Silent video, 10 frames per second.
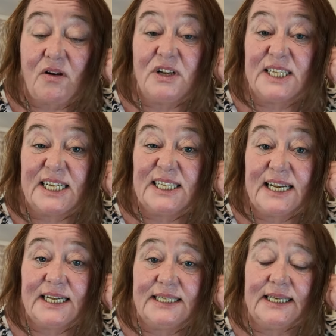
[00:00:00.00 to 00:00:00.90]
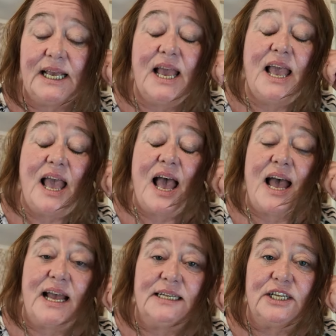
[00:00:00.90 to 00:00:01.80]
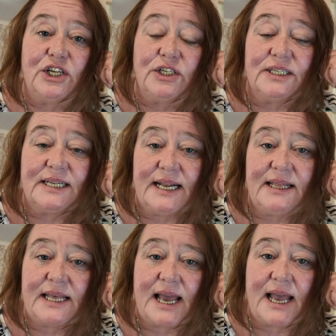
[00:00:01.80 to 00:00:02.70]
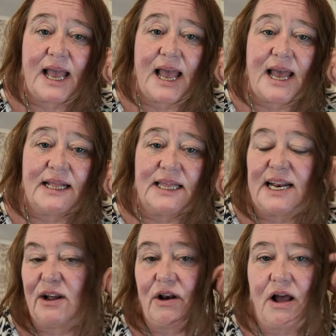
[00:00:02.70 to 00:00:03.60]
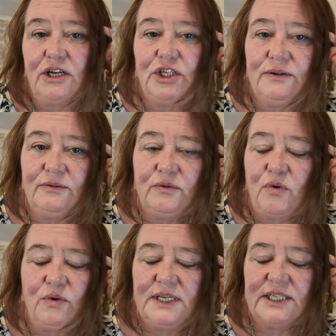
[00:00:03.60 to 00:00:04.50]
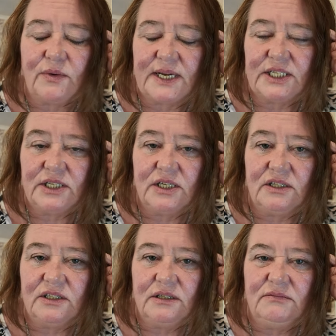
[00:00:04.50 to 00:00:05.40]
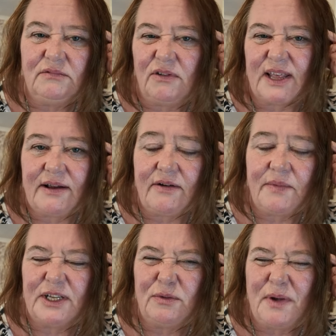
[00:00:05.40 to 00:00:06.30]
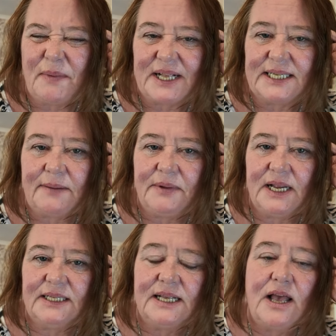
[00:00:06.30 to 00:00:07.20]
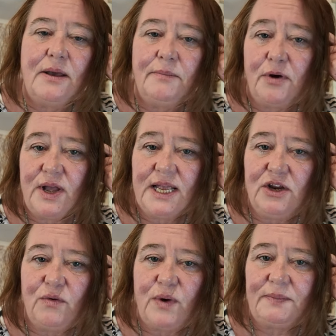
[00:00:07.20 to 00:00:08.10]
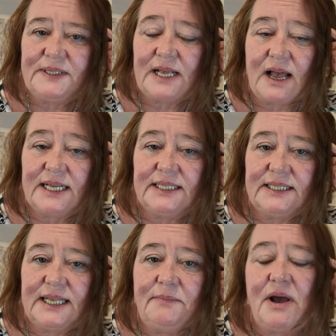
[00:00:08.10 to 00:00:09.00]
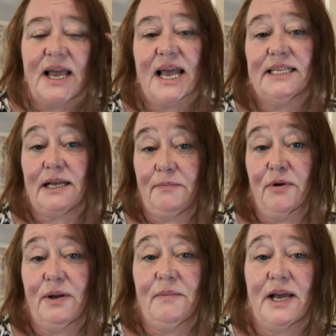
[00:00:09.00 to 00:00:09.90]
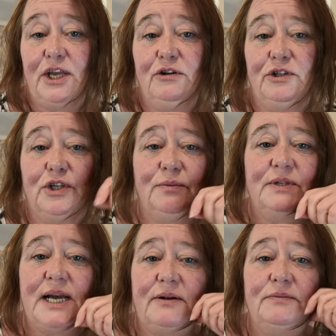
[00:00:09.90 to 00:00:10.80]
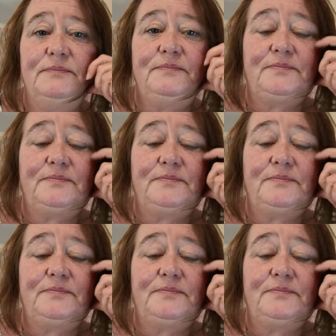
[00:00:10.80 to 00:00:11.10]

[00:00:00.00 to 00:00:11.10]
honestly, it's dead easy. And you just click there, and then it'll ask you all these questions. not there, it took me about 10 minutes. Put in your websites. In my case, I put in my YouTube channel.